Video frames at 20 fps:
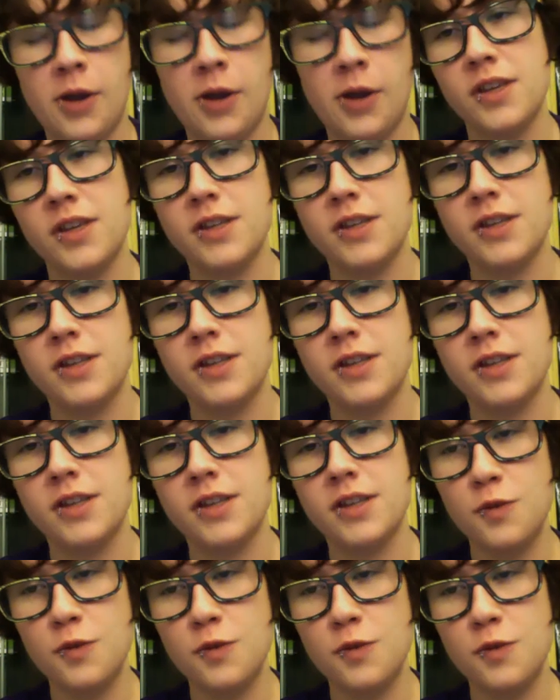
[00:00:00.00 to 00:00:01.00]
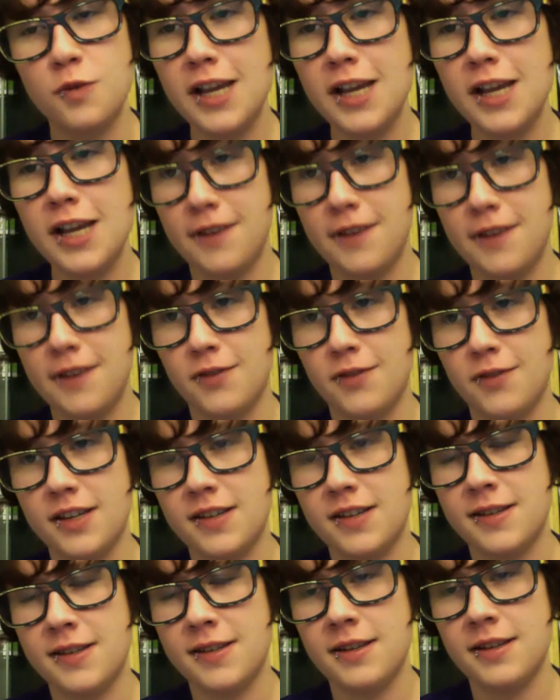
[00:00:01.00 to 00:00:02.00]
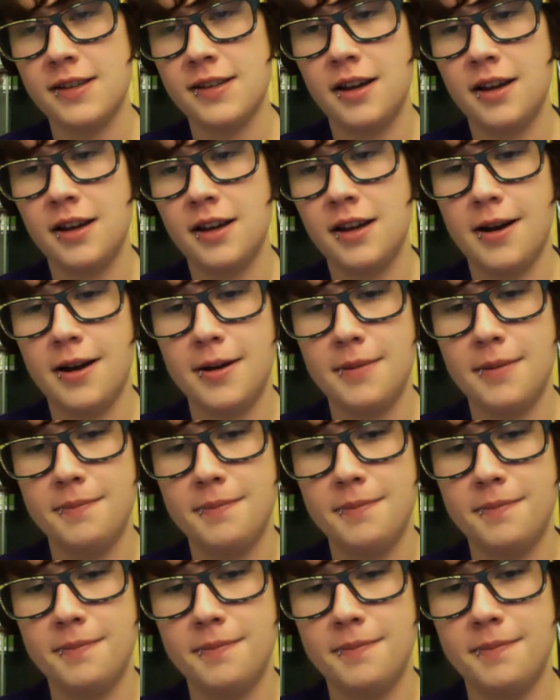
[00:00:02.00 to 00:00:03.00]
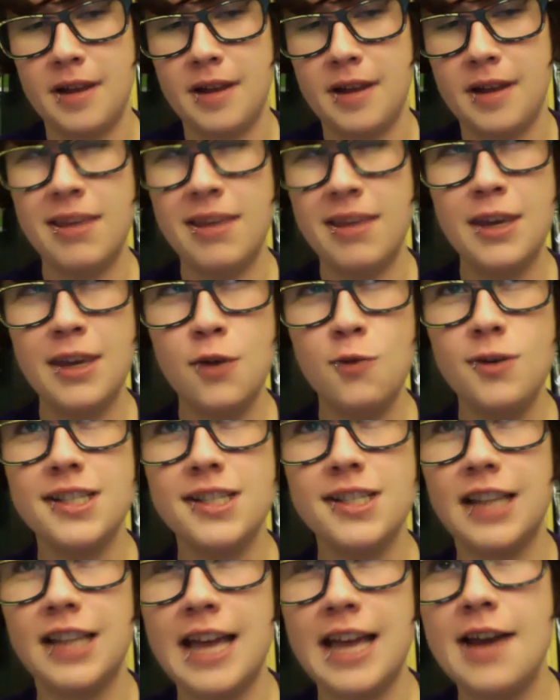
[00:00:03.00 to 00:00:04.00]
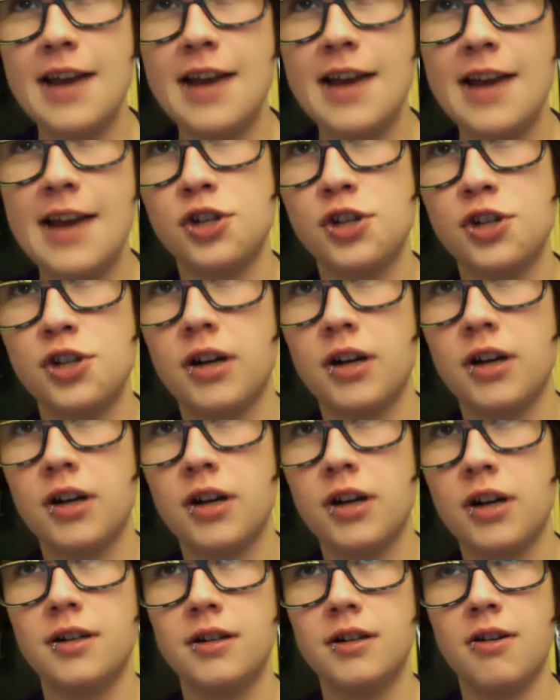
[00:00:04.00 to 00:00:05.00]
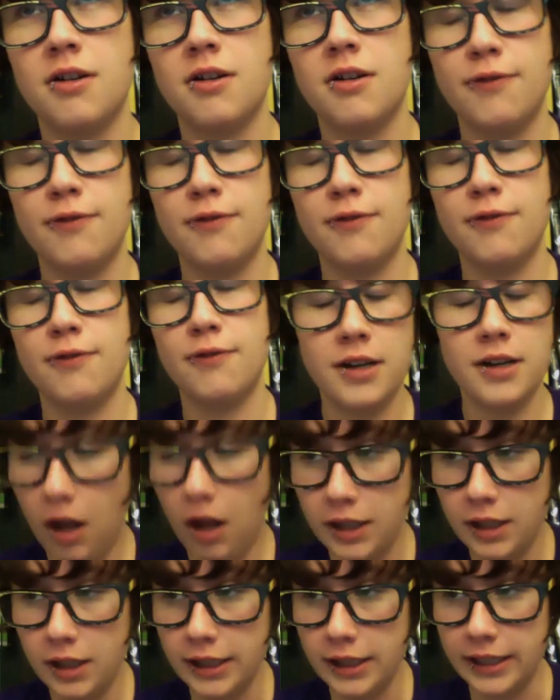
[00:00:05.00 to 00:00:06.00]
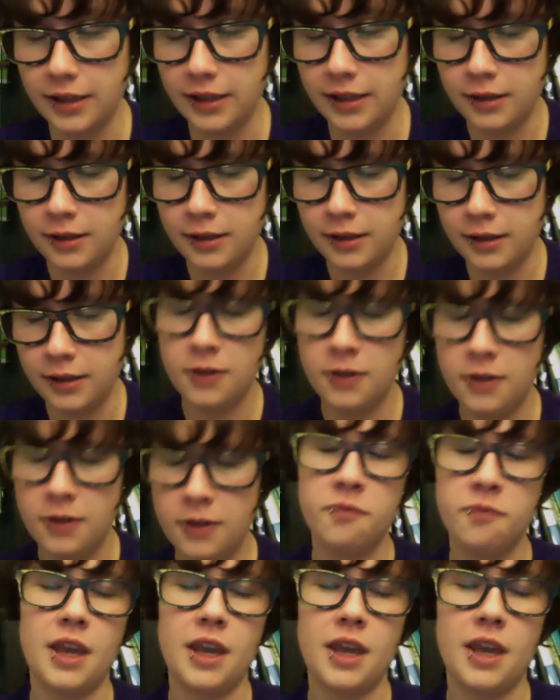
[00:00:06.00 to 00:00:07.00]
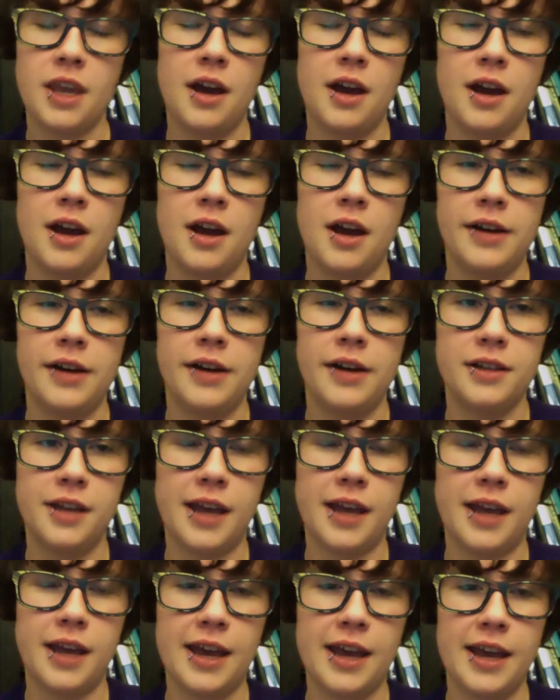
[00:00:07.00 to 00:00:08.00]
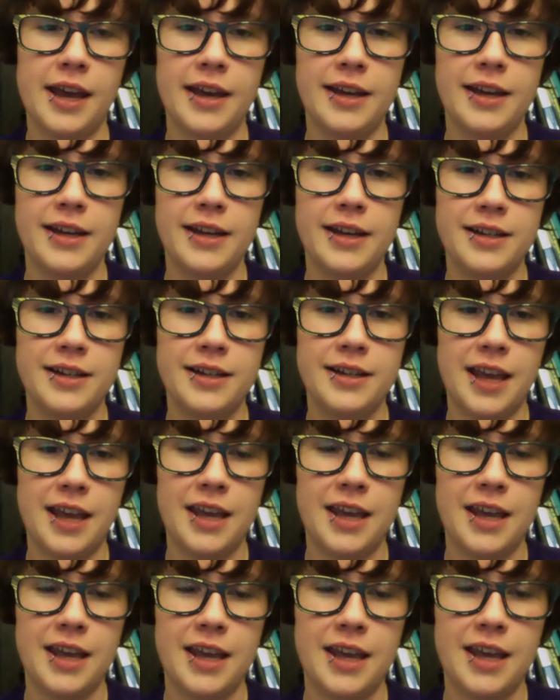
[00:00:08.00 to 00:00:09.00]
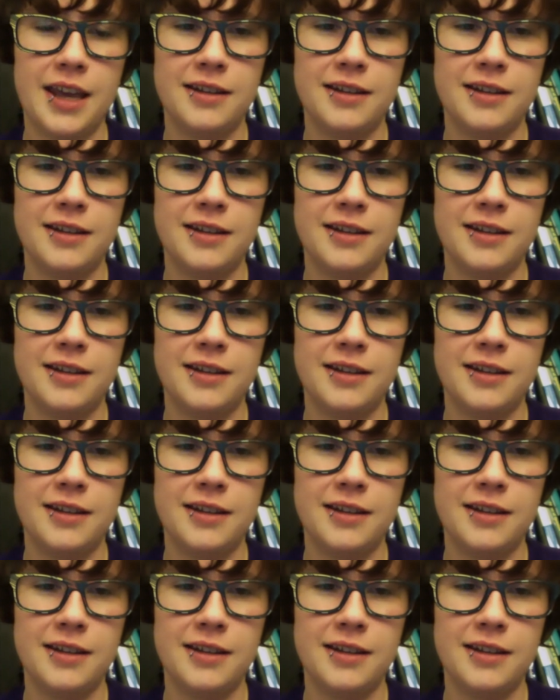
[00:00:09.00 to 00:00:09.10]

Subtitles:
so speaking of Festivus, I think it was last year, our friend Holly had a,